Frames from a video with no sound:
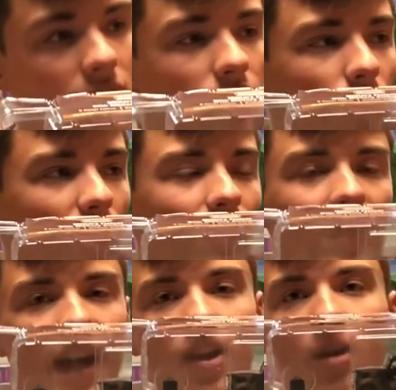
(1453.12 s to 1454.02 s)
the one
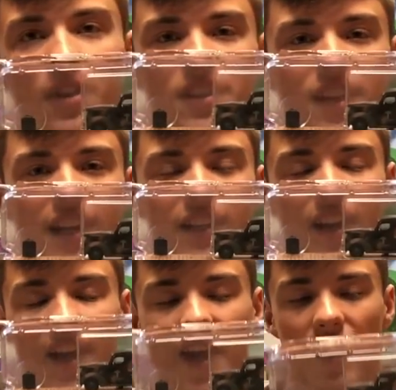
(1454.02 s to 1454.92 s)
flat car with the tank that
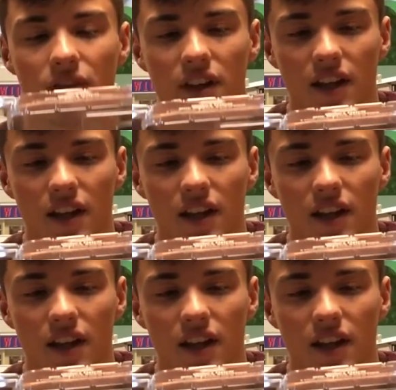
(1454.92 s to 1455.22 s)
I have.